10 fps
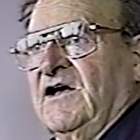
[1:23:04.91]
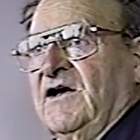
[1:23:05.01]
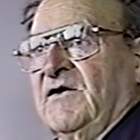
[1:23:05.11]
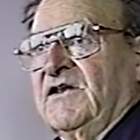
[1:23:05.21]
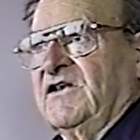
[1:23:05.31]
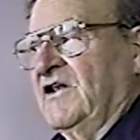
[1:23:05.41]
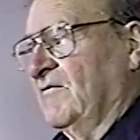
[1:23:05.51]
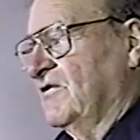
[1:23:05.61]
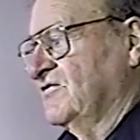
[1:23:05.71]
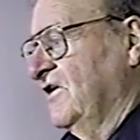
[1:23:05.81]
It
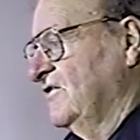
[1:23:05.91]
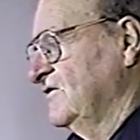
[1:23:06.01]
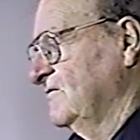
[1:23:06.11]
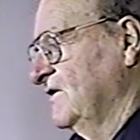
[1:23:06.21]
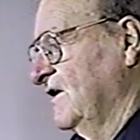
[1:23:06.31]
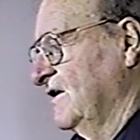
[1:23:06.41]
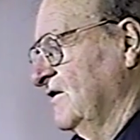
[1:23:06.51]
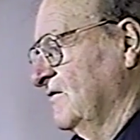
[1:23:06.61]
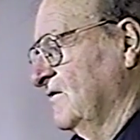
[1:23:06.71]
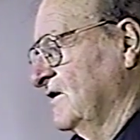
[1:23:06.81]
never changed him in any
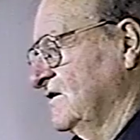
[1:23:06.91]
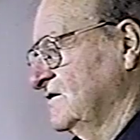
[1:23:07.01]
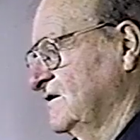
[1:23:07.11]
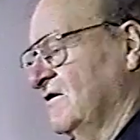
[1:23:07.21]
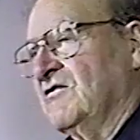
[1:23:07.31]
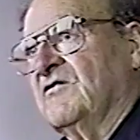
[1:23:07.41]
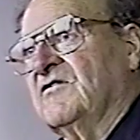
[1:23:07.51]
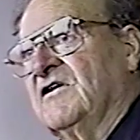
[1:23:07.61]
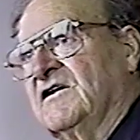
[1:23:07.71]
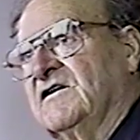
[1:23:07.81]
other way. He still
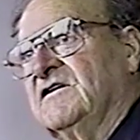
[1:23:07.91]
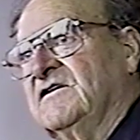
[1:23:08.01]
looked like a